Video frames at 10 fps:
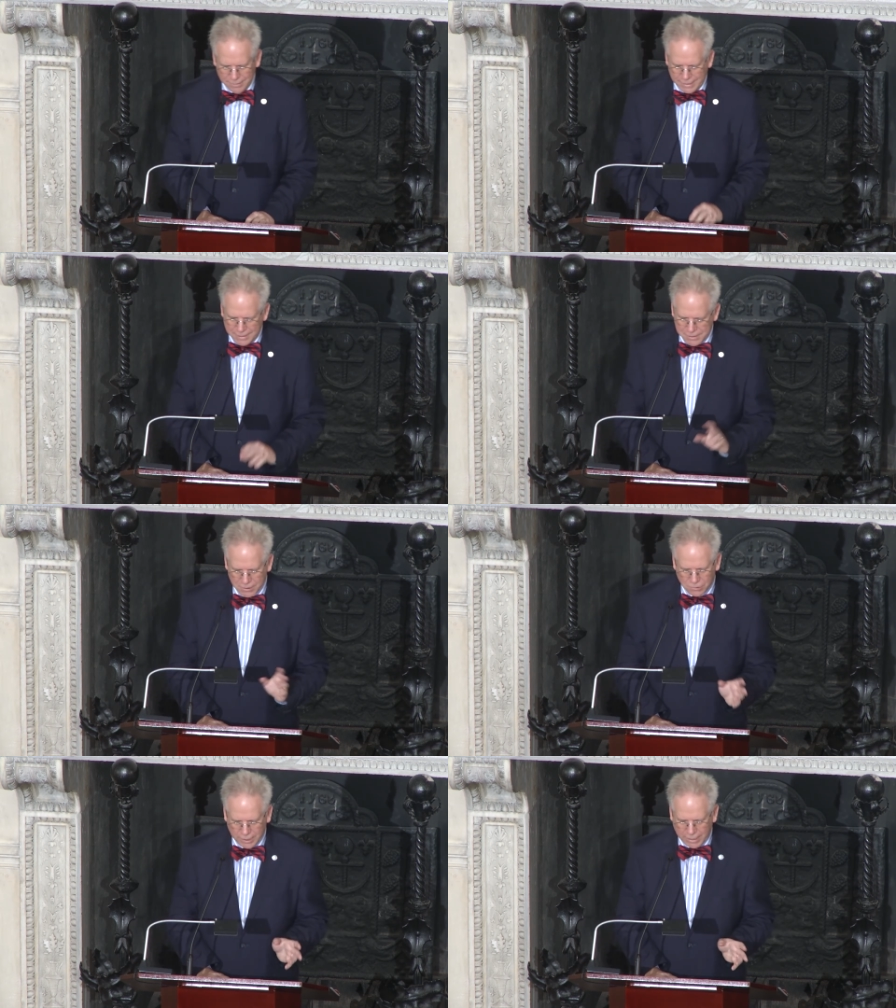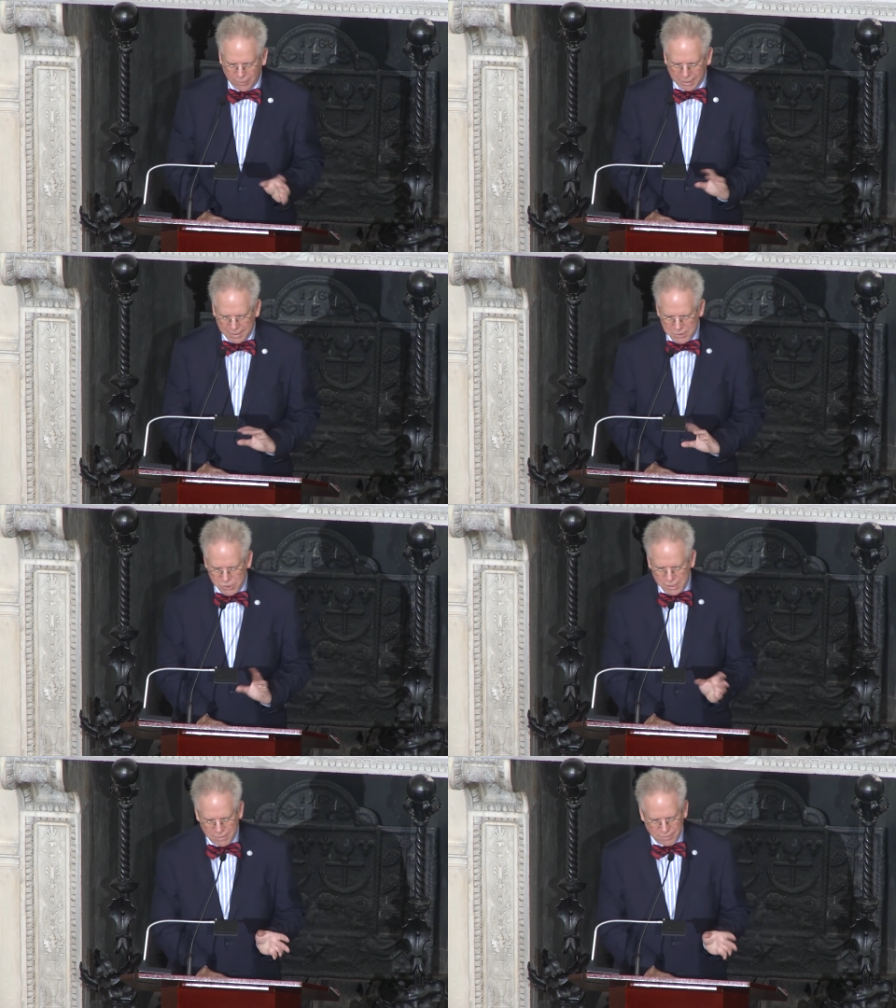that in declaring and
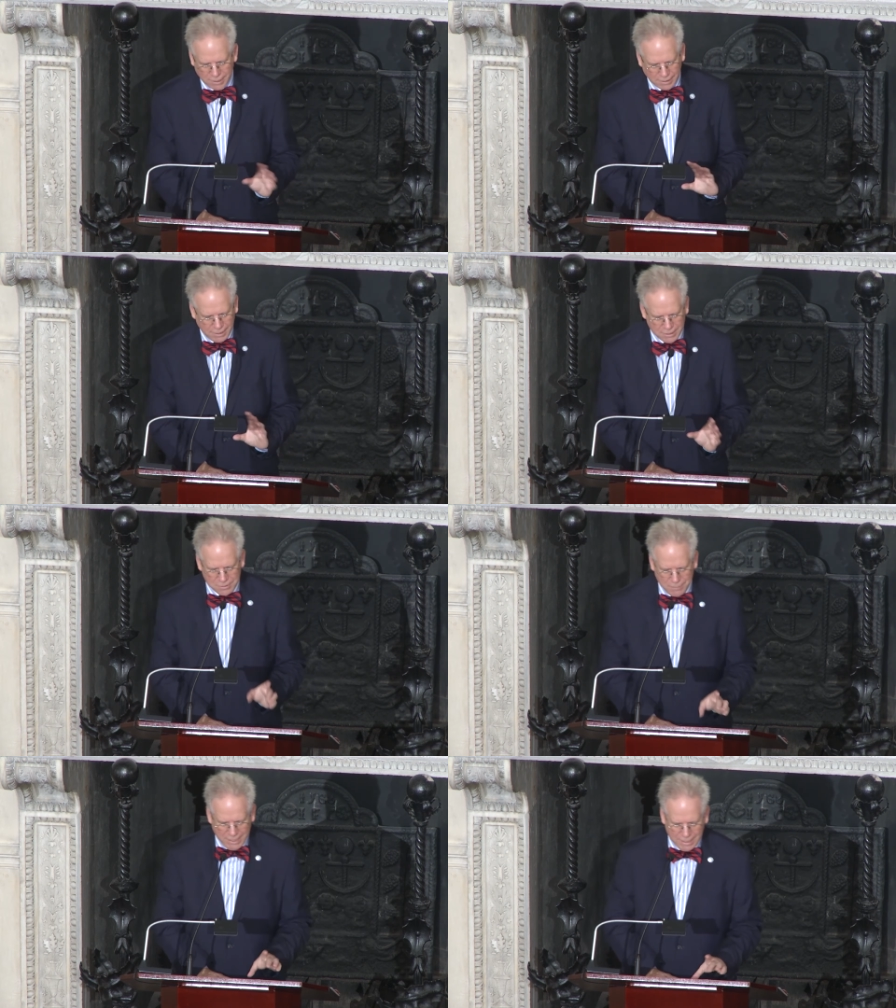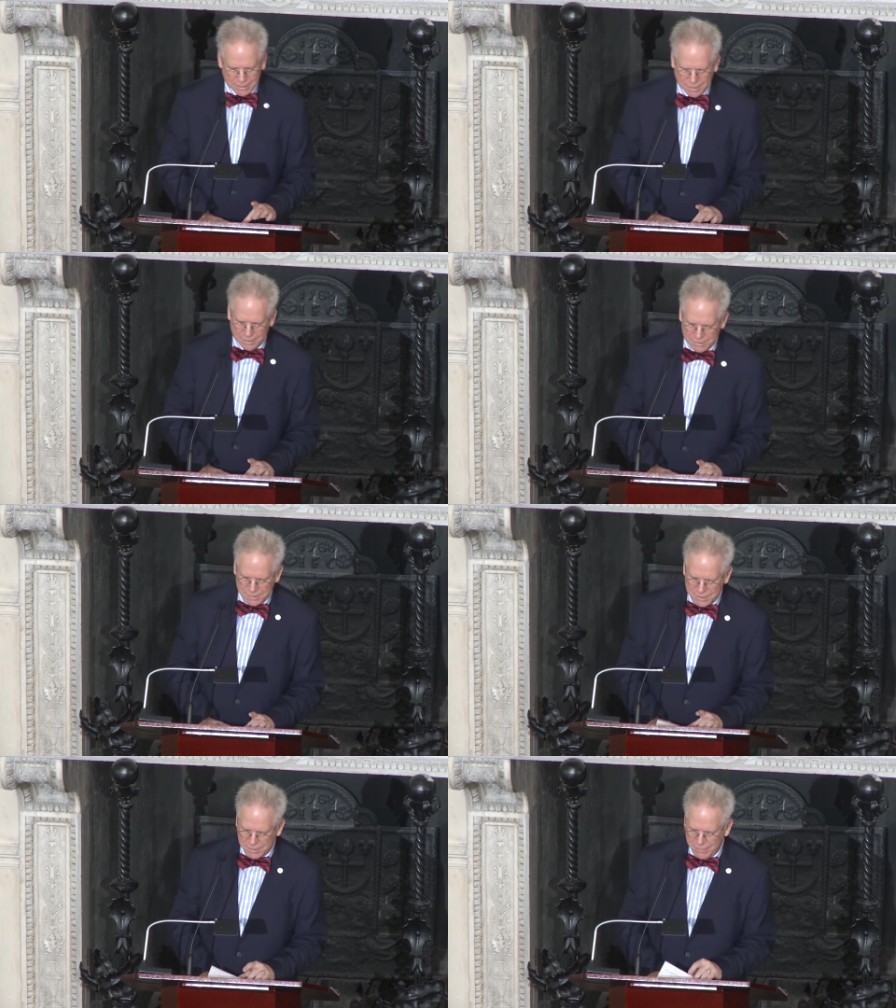achieving independence,
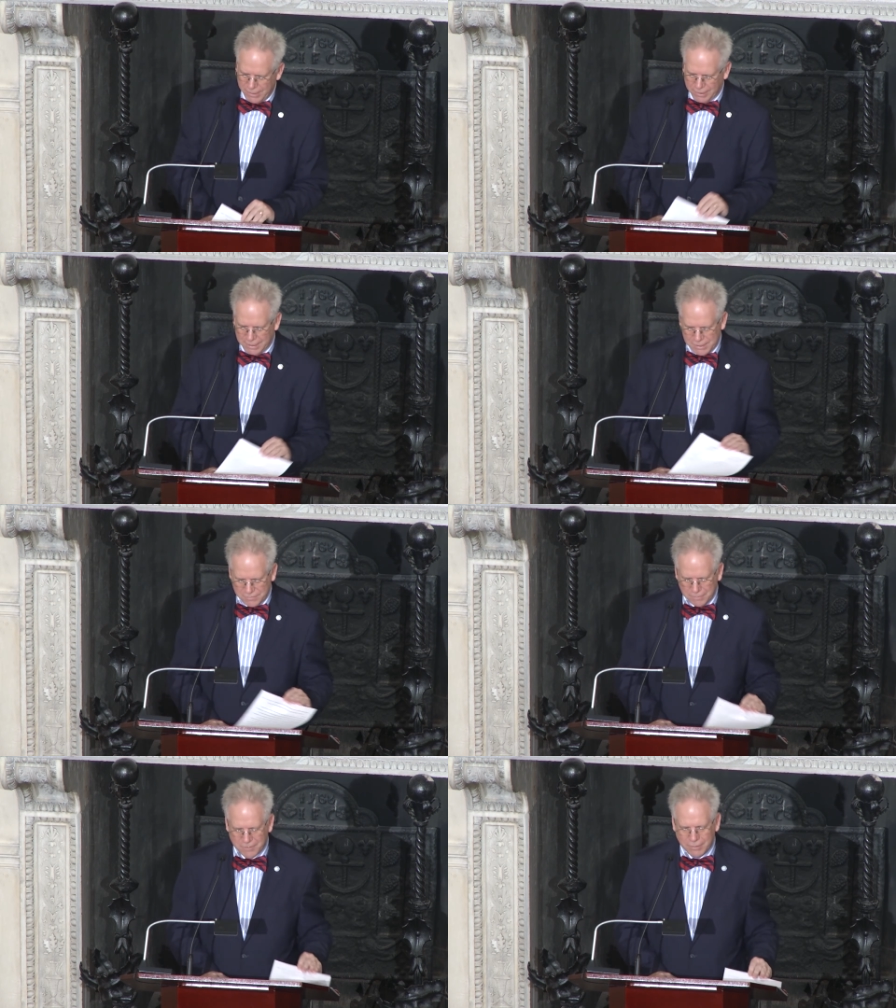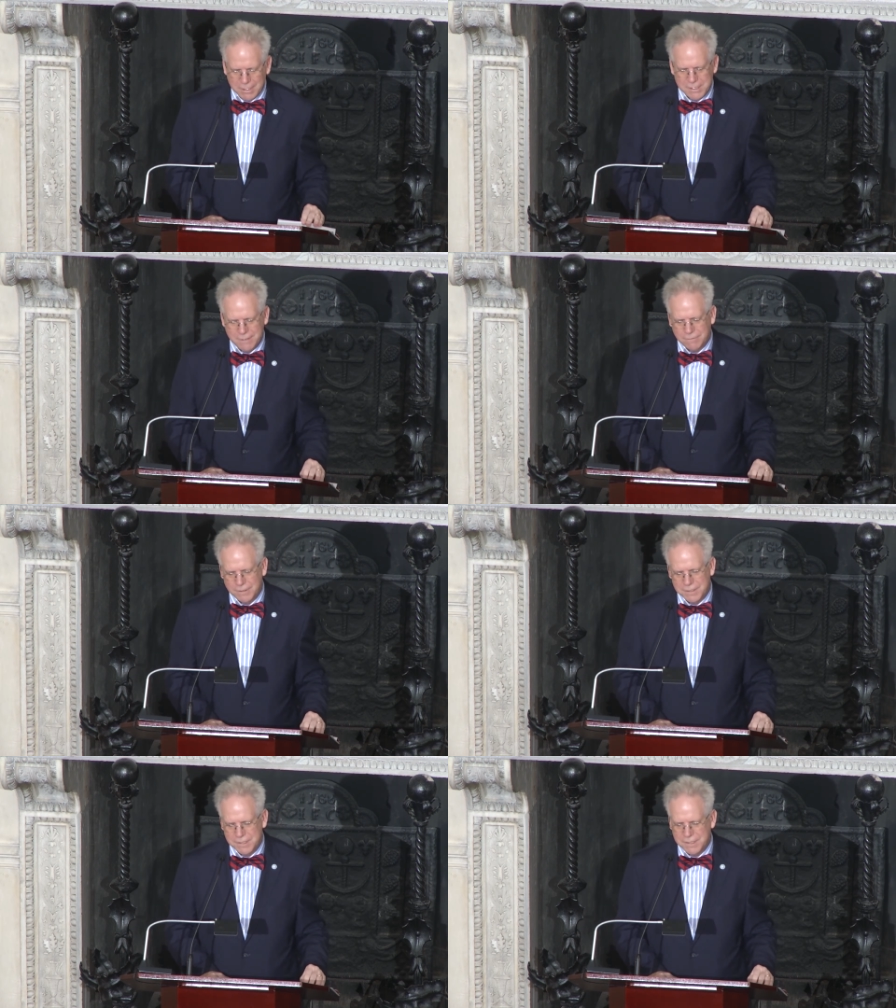these Americans from very
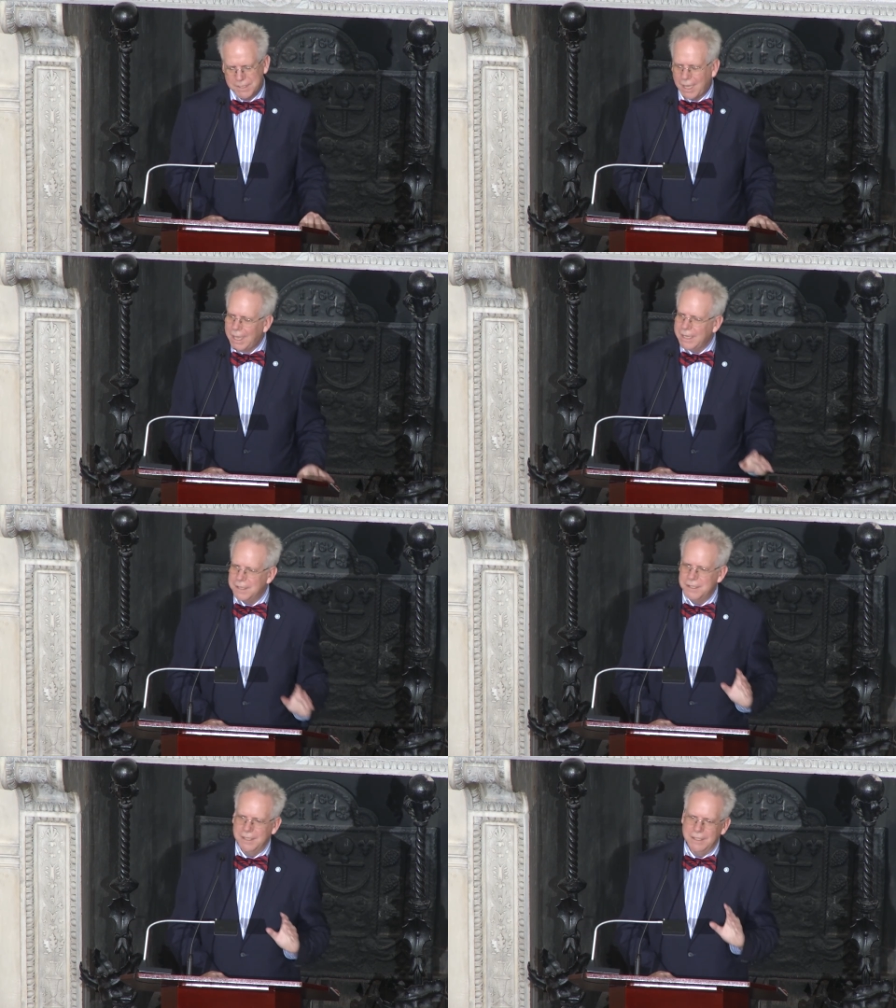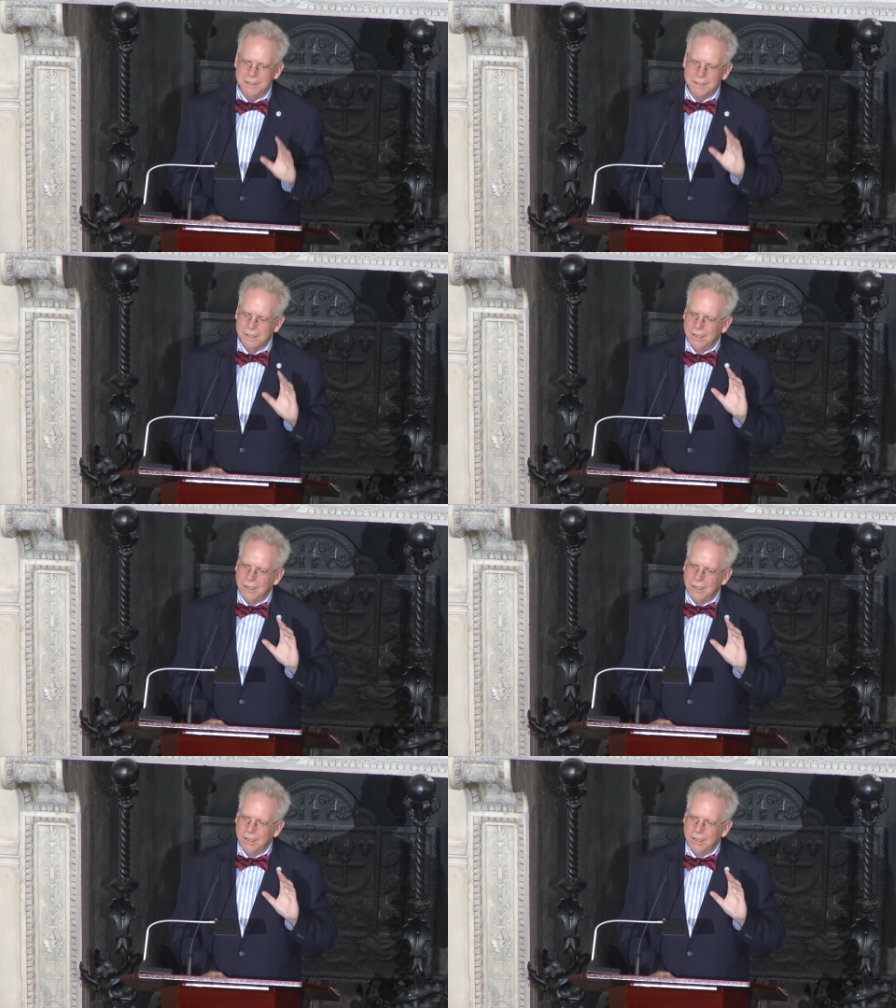different societies,